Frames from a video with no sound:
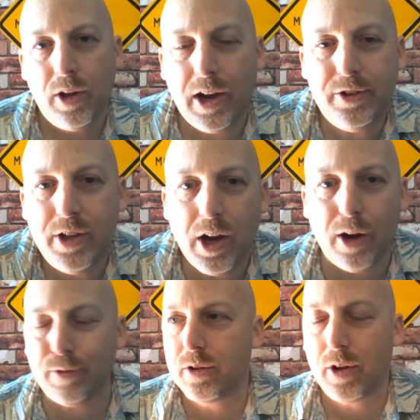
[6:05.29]
idea
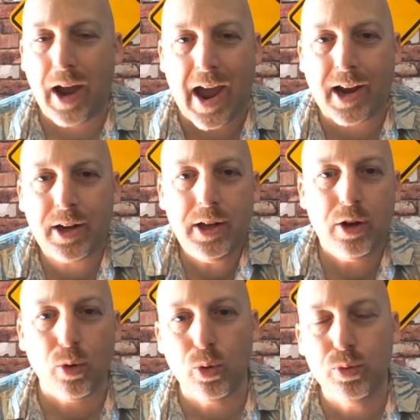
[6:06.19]
of a hackneyed
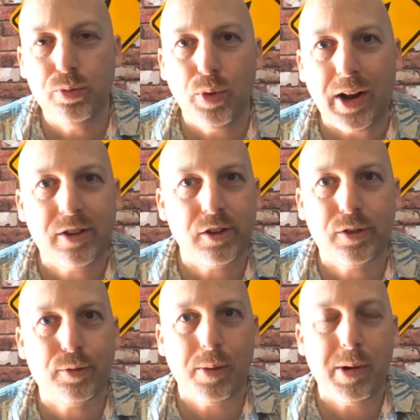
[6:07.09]
old racist
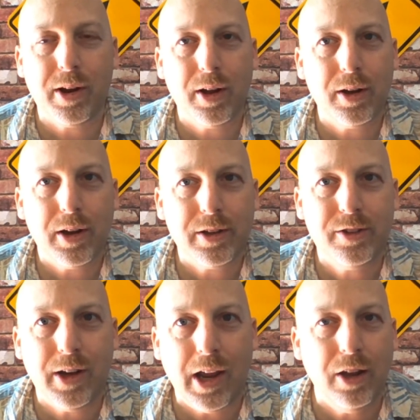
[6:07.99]
from a
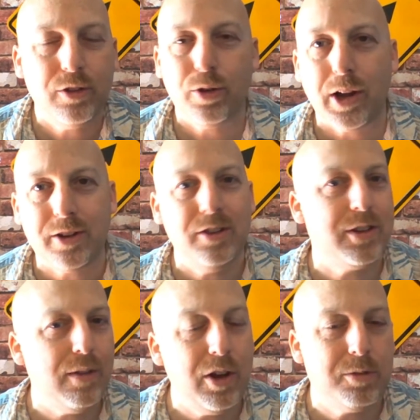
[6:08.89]
1980s or
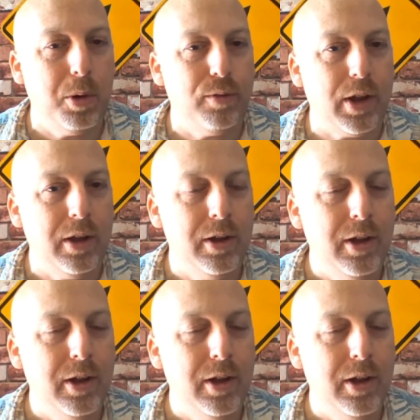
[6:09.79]
1970s movie.